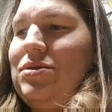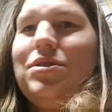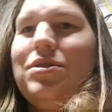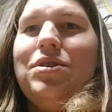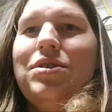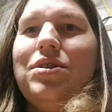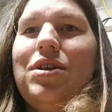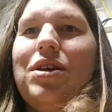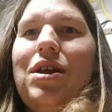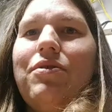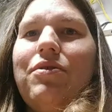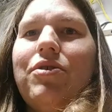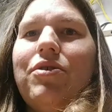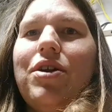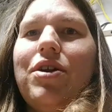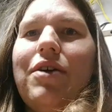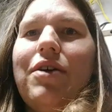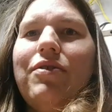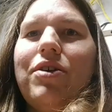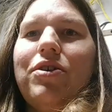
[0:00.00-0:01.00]
Did everyone
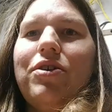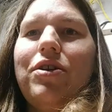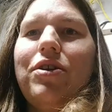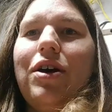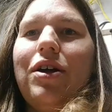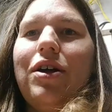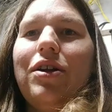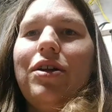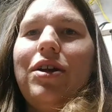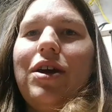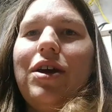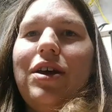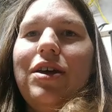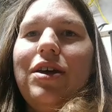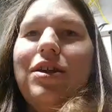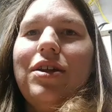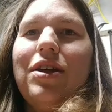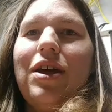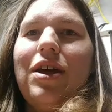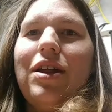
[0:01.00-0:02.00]
have a good holiday?
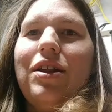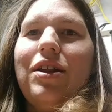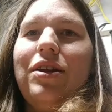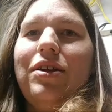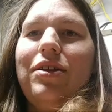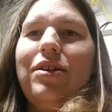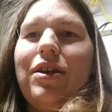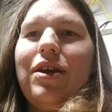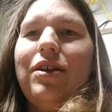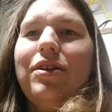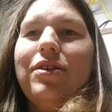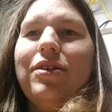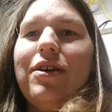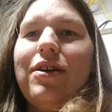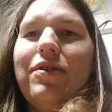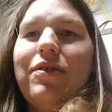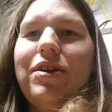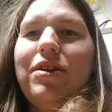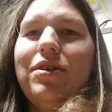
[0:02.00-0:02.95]
At least Thanksgiving?